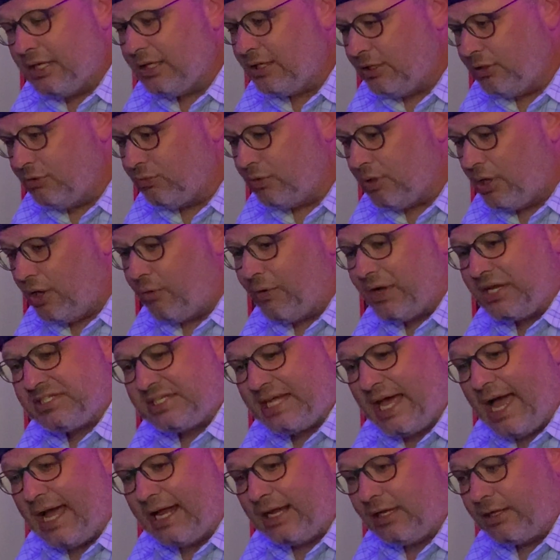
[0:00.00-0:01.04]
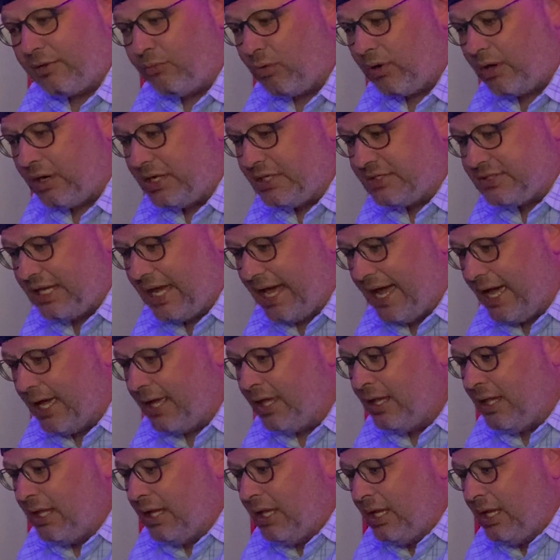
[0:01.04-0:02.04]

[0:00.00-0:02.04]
you know exactly where he's at.